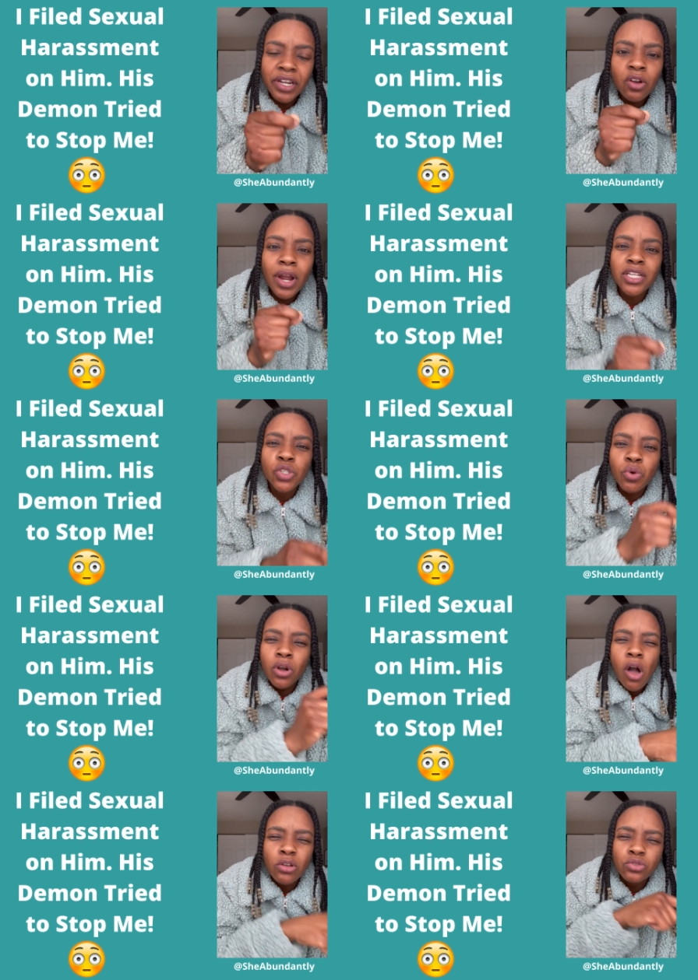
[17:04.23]
in Christ, you are
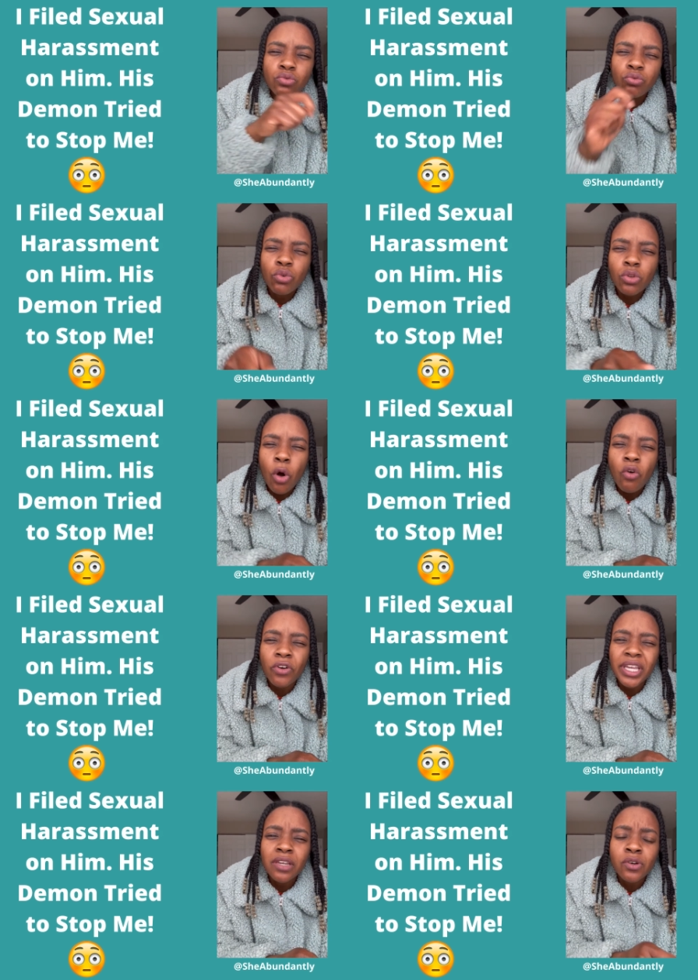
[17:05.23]
called to rule
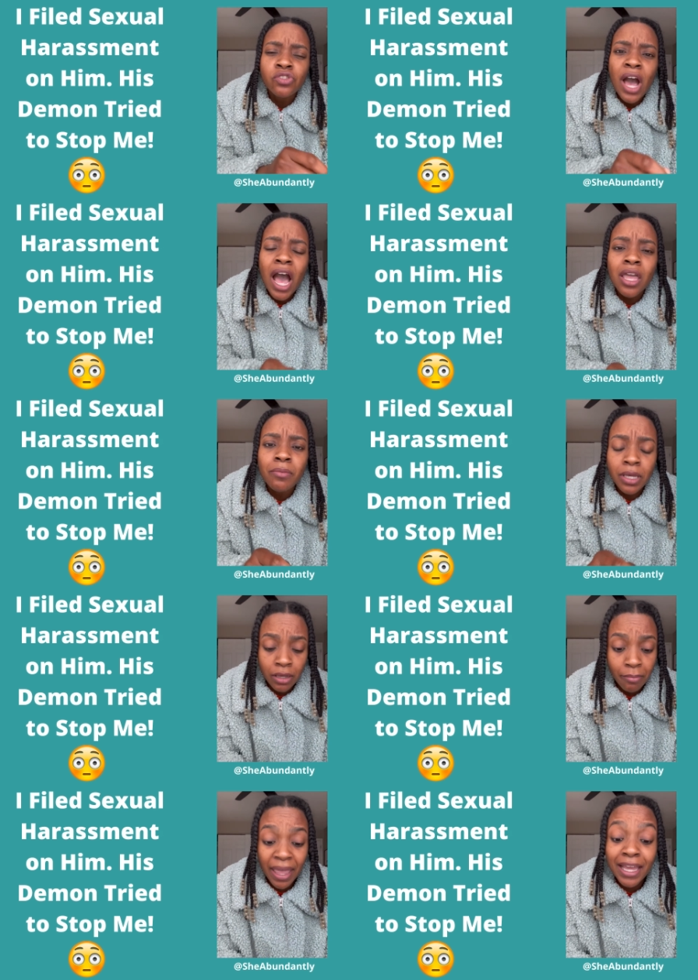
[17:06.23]
over evil. So I am
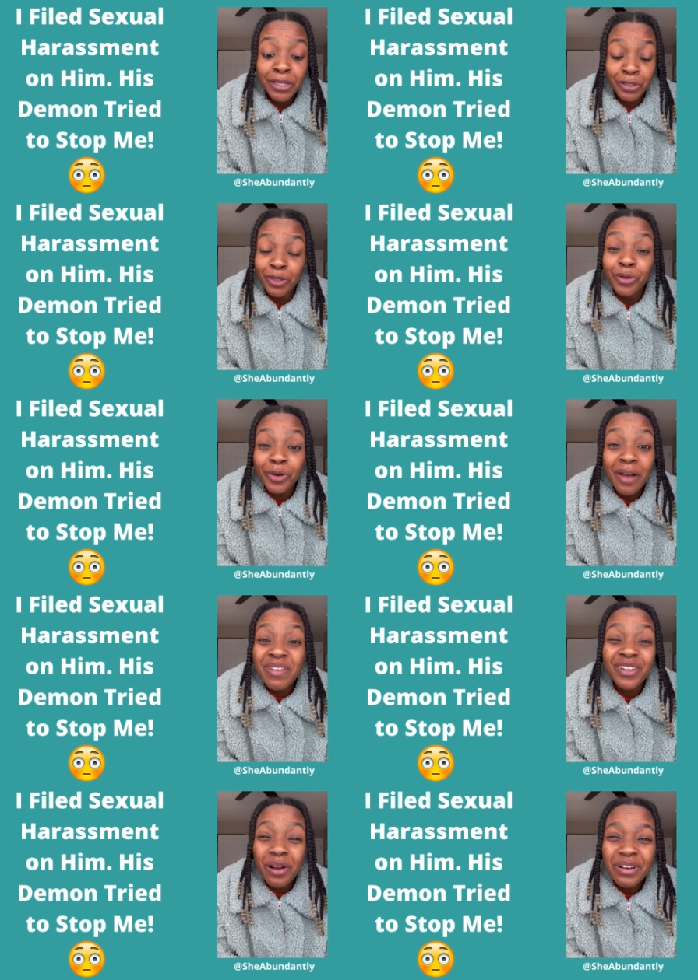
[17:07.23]
commanding you, I'm
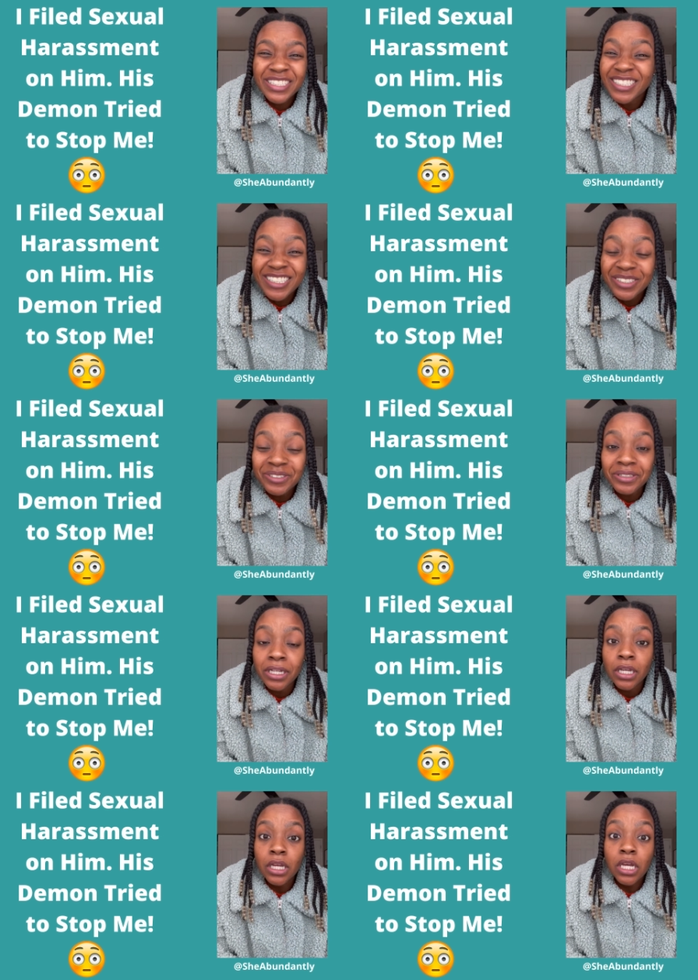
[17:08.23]
encouraging you,
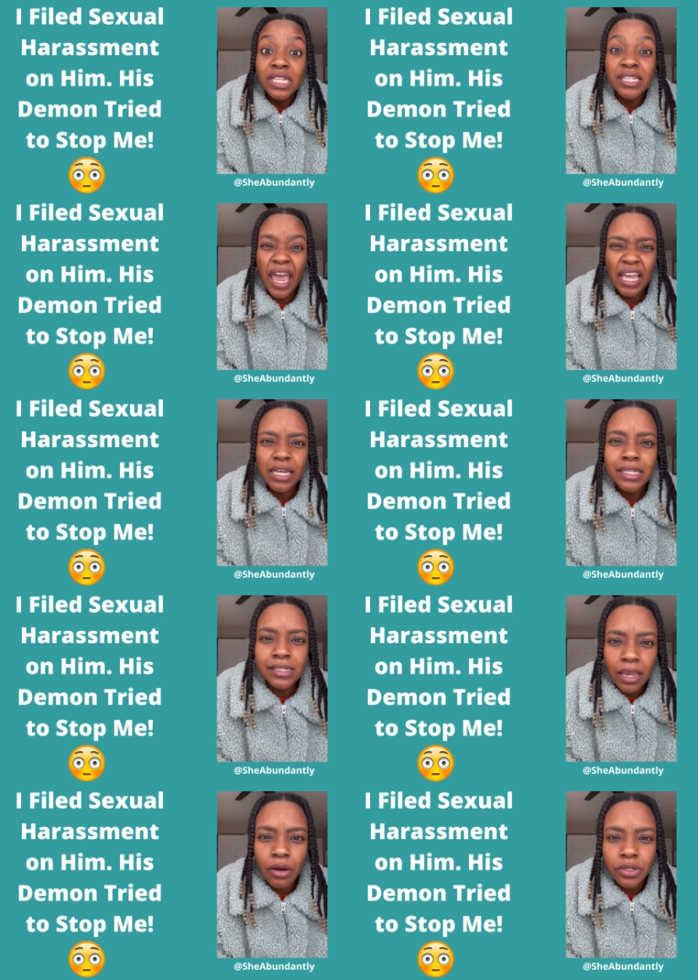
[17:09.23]
take
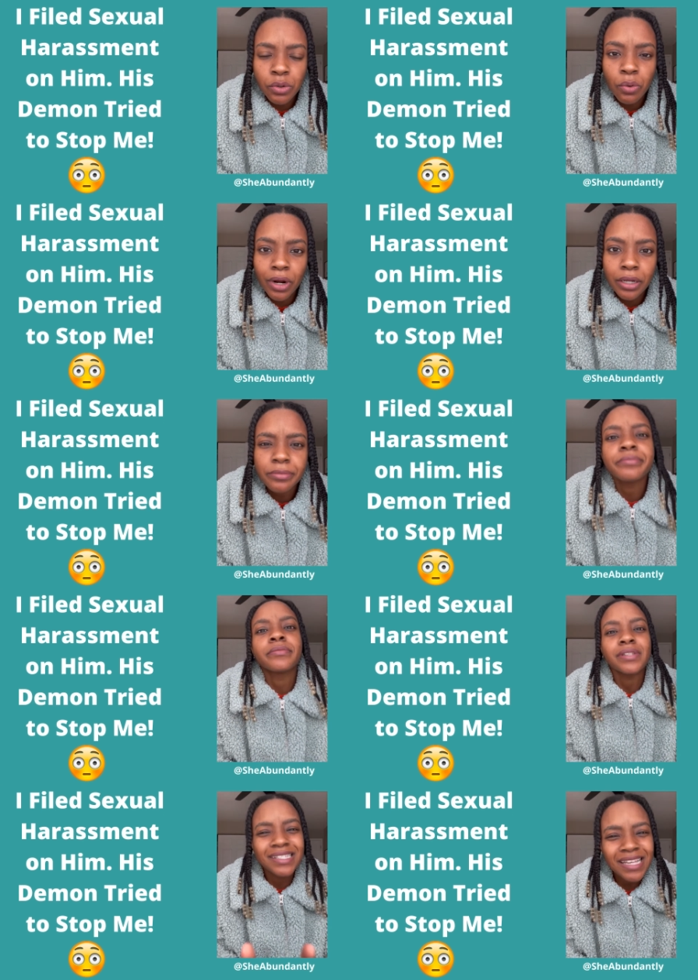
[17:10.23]
territory.
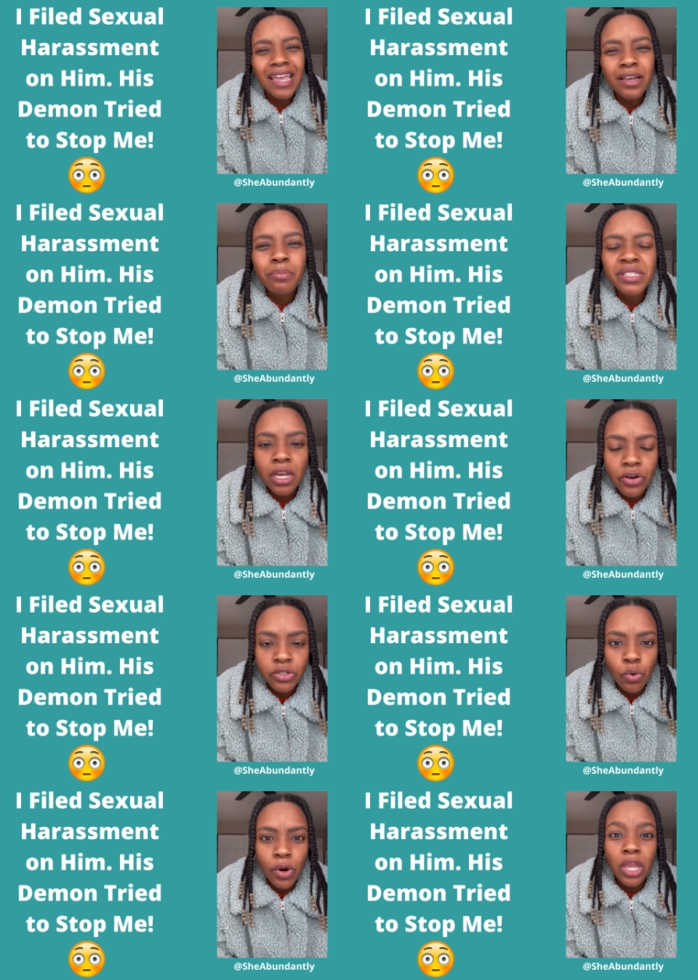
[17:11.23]
Take up
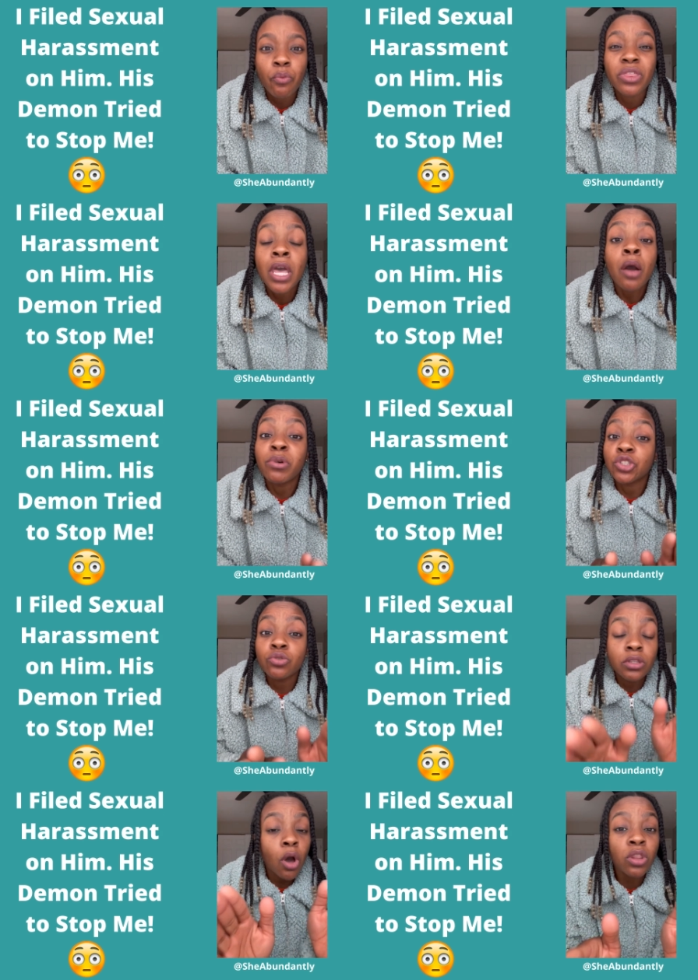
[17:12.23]
territory with but
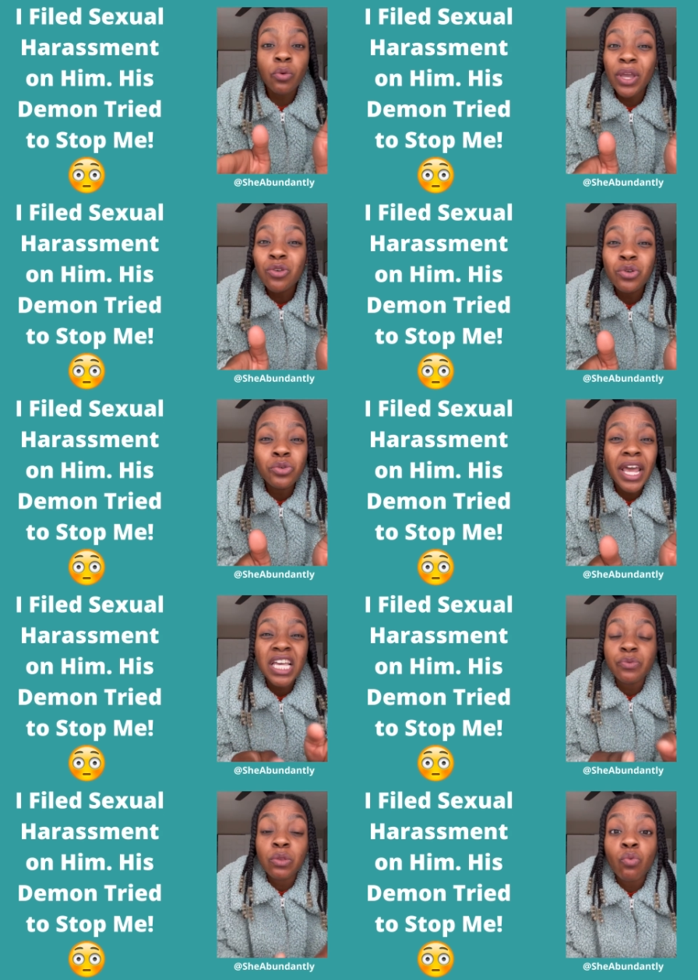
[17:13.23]
you the only way you can do that
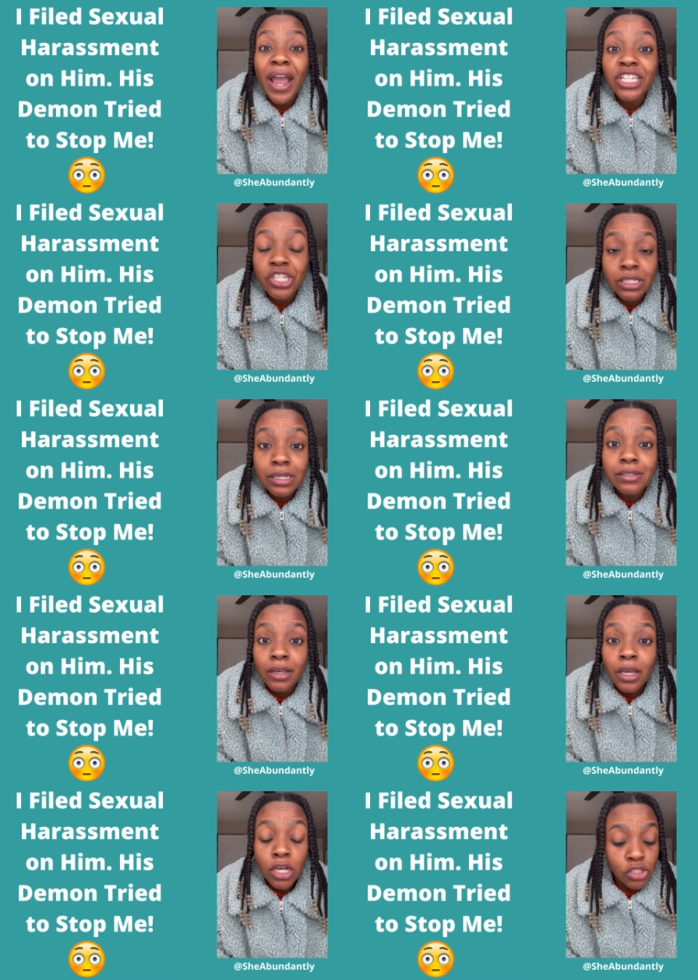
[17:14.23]
is with righteousness.
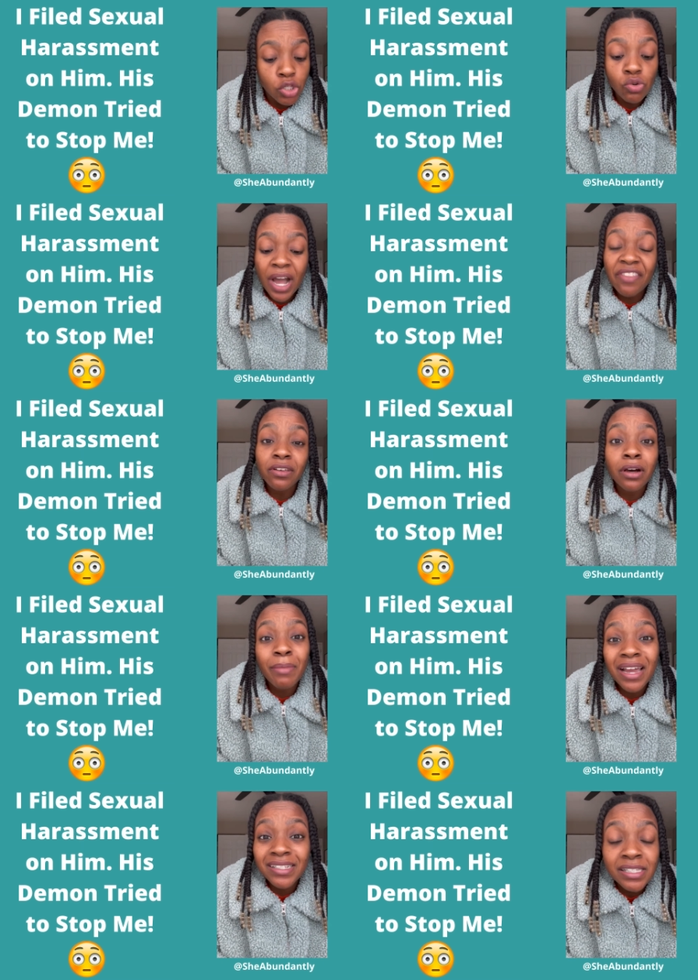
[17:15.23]
So you're gonna have to come
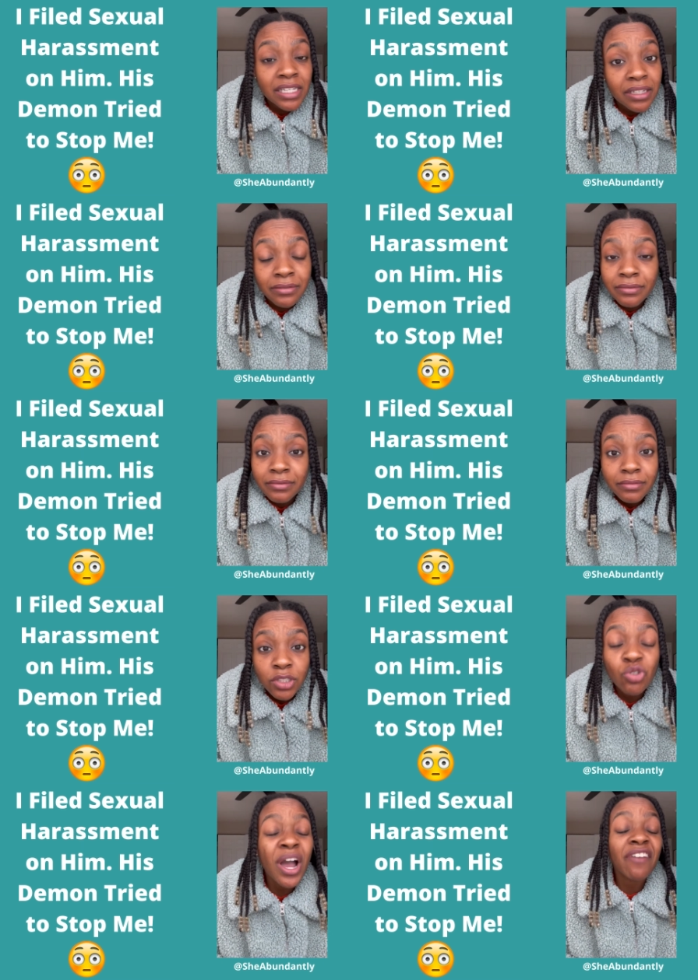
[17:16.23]
out of sin.
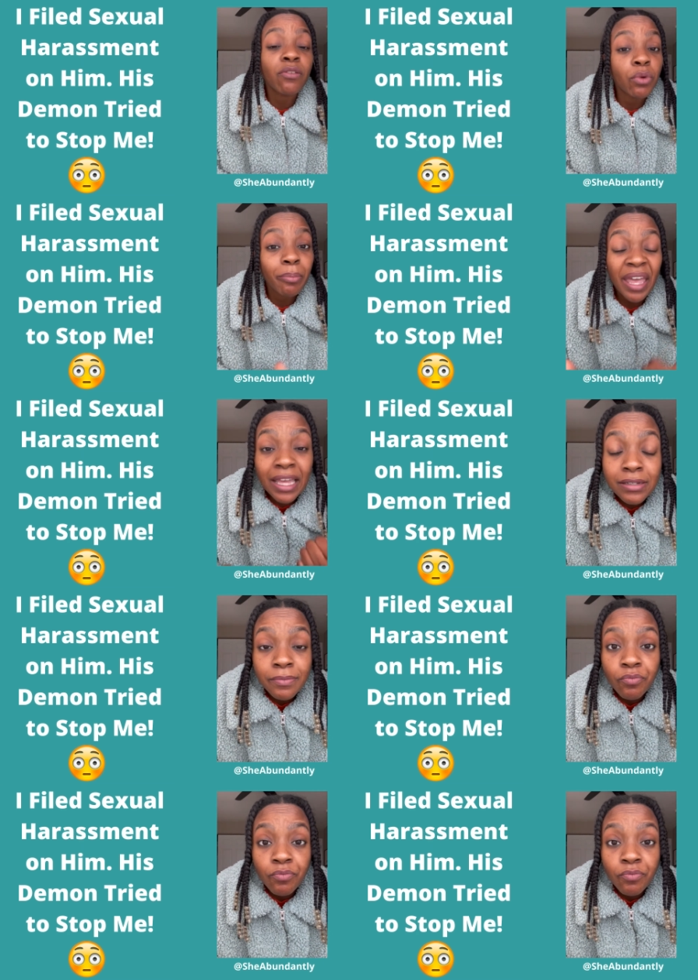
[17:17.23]
You're gonna have to repent.